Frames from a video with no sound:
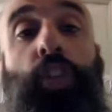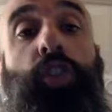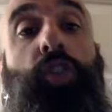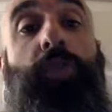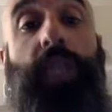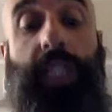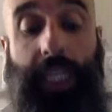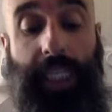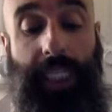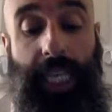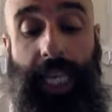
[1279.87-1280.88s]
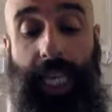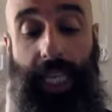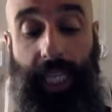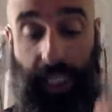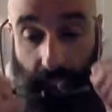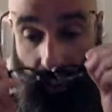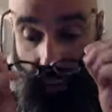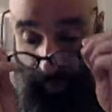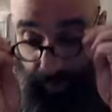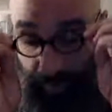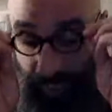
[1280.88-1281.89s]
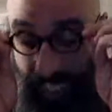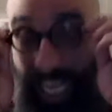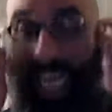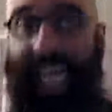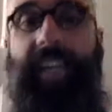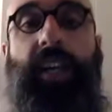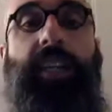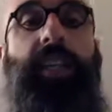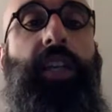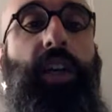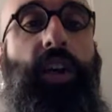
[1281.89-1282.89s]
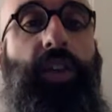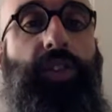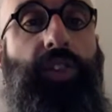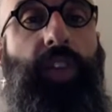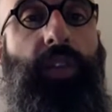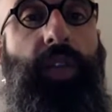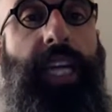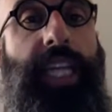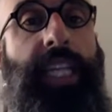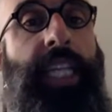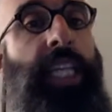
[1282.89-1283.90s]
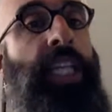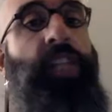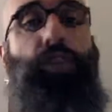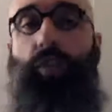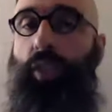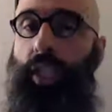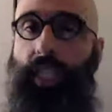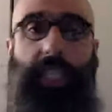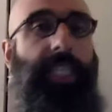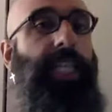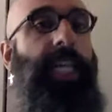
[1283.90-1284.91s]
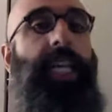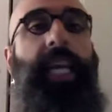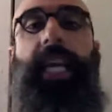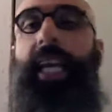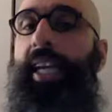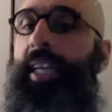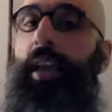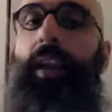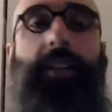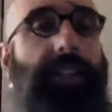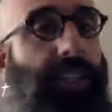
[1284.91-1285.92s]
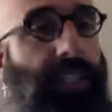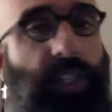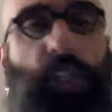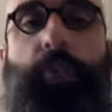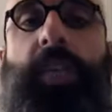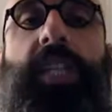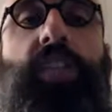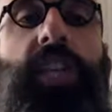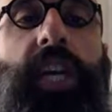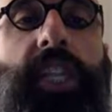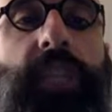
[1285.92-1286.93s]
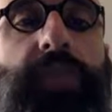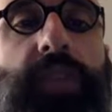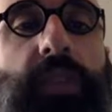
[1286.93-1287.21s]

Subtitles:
too much say in the government and on the culture, right? So this is like, hey, there's been a scientific